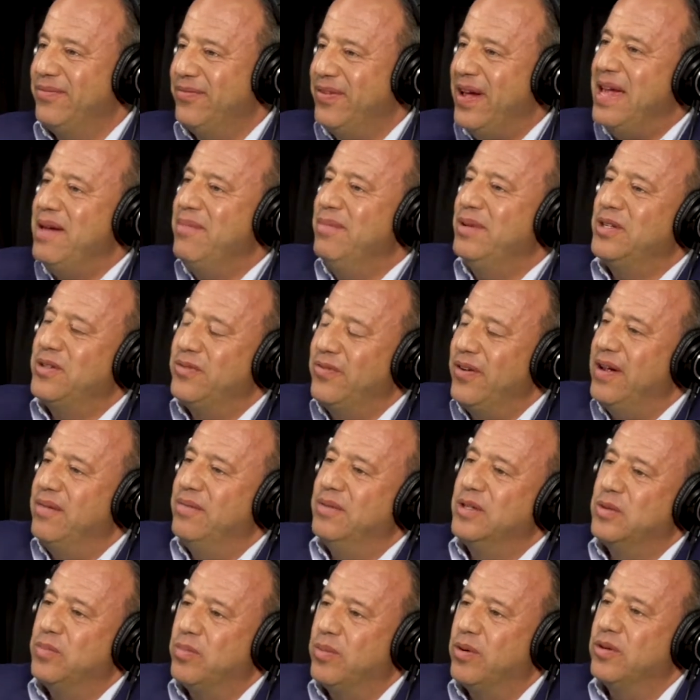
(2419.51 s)
Famous,
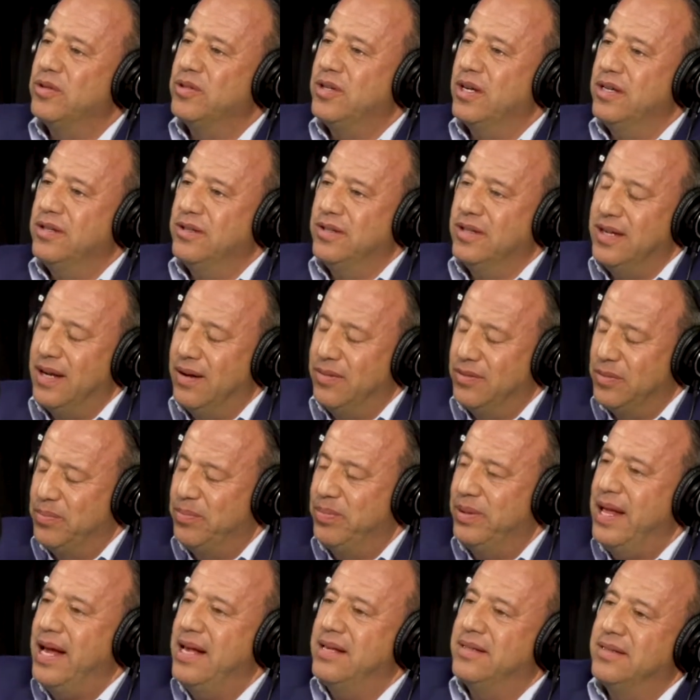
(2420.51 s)
famous sports agent. I was
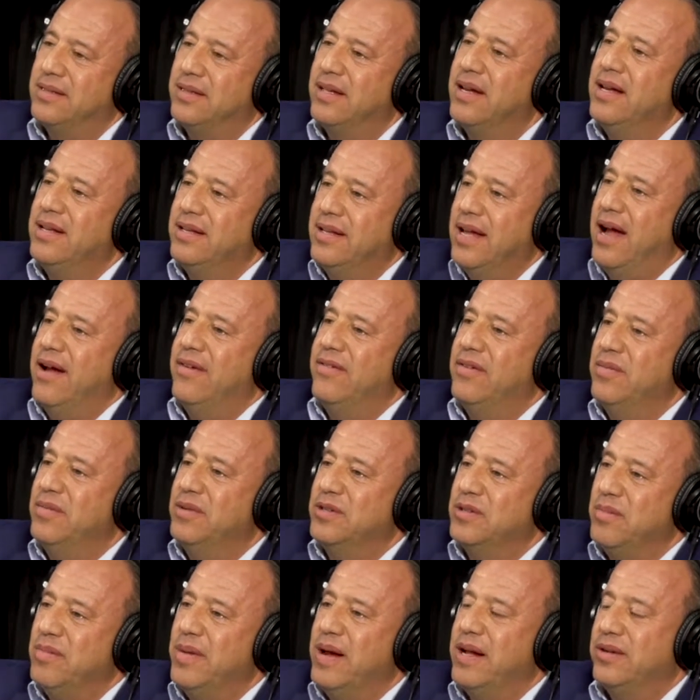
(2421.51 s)
blessed to have him
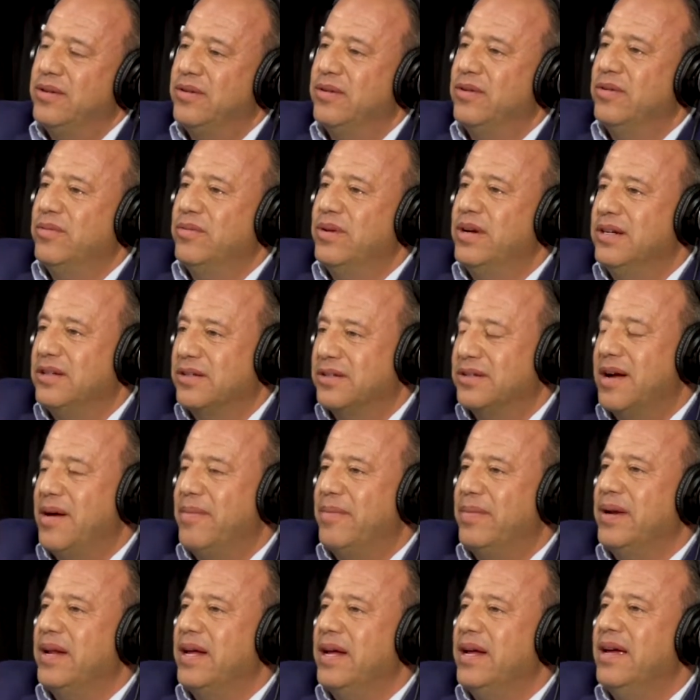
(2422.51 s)
as a mentor to run his
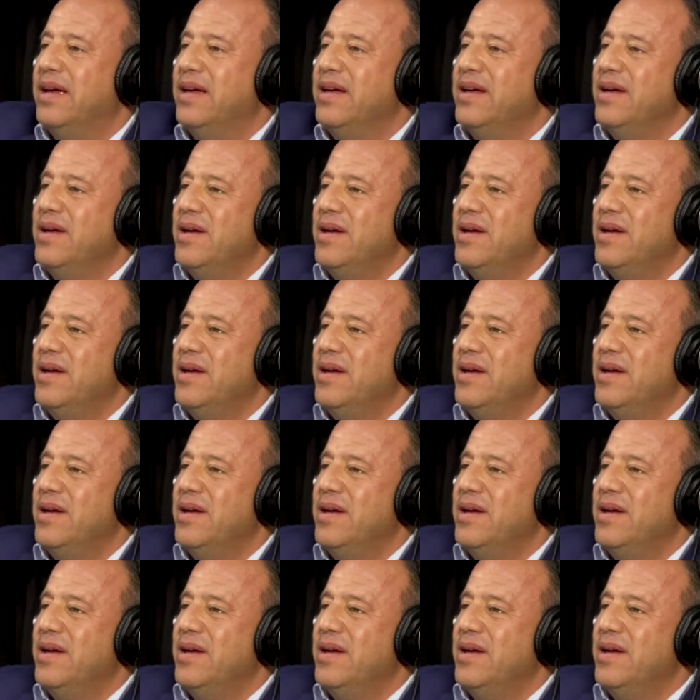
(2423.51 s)
company.